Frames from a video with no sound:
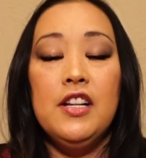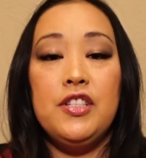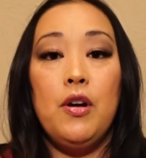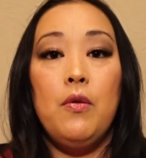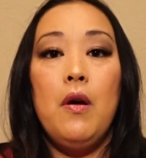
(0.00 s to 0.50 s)

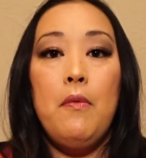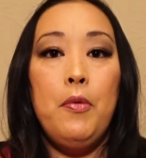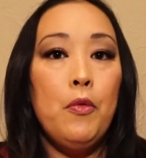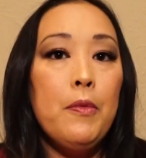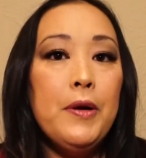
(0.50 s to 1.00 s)
So
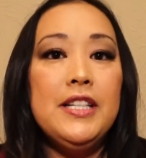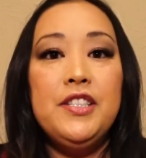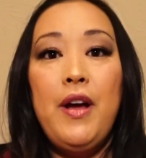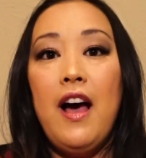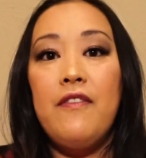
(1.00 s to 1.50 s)
put what
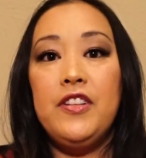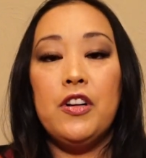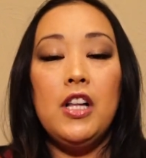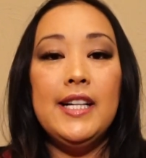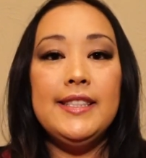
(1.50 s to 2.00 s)
brands you have in
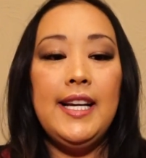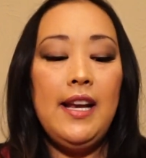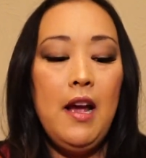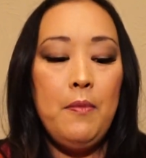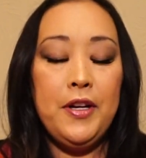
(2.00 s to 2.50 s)
your
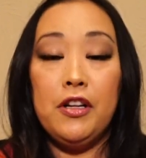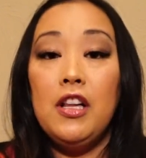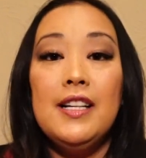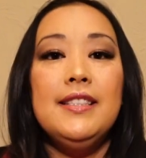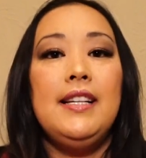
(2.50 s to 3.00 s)
closet, put your
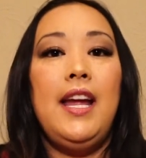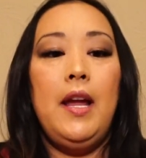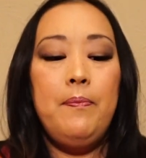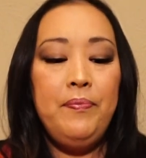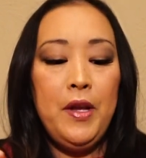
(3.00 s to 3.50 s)
closet
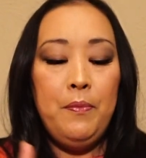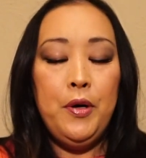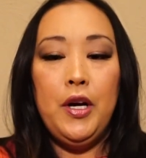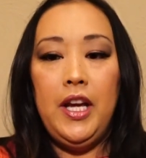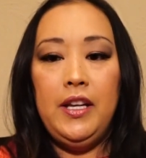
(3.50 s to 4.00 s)
name,
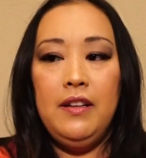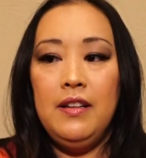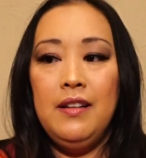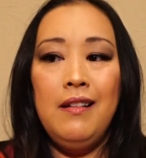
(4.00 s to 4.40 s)
I